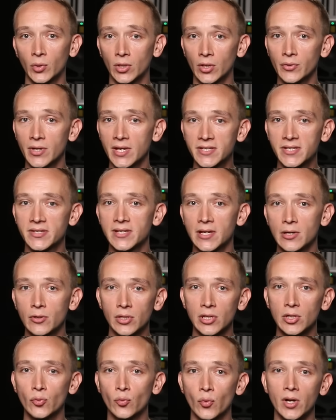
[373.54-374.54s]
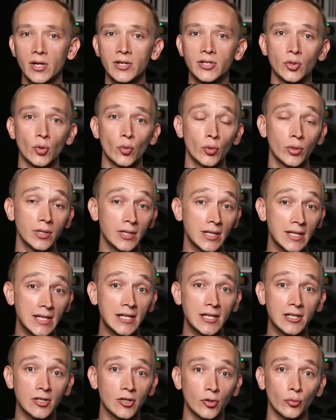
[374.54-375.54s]
We don't necessarily want or
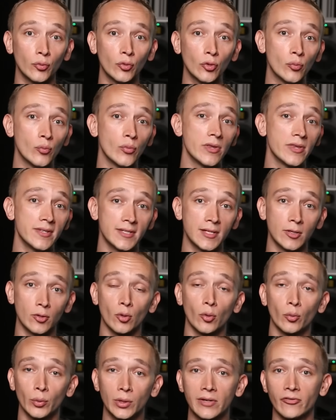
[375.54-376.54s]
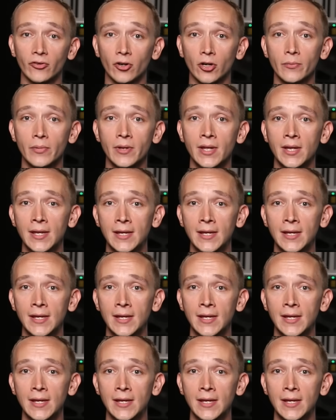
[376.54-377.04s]
need a room with zero reverb.